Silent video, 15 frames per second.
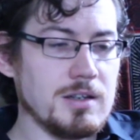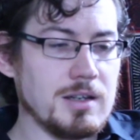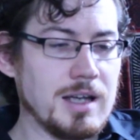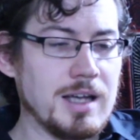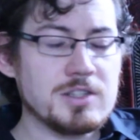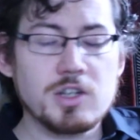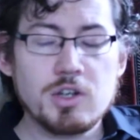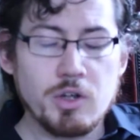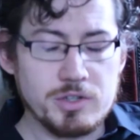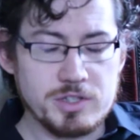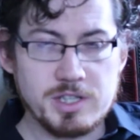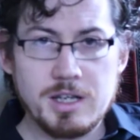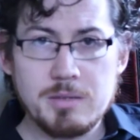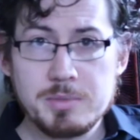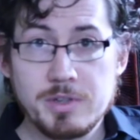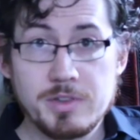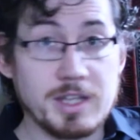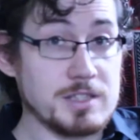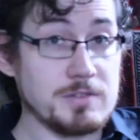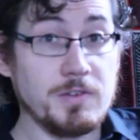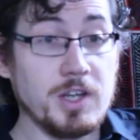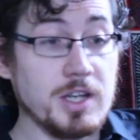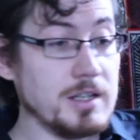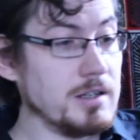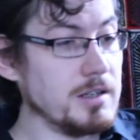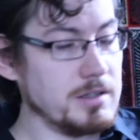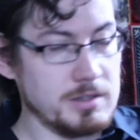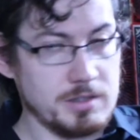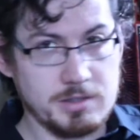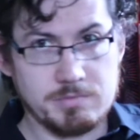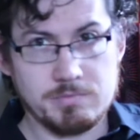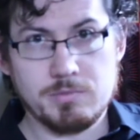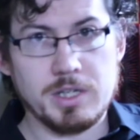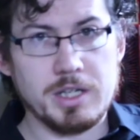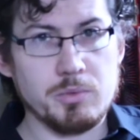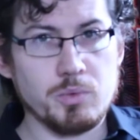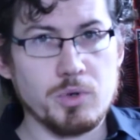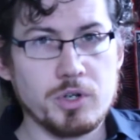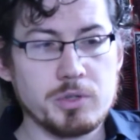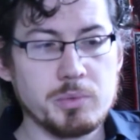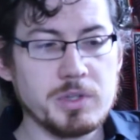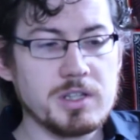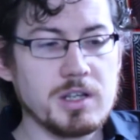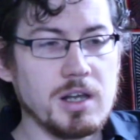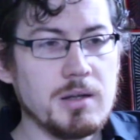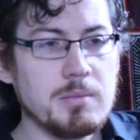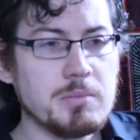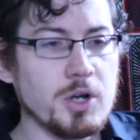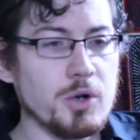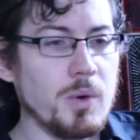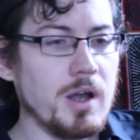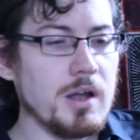As a concept, that's fine. It worked with Columbo.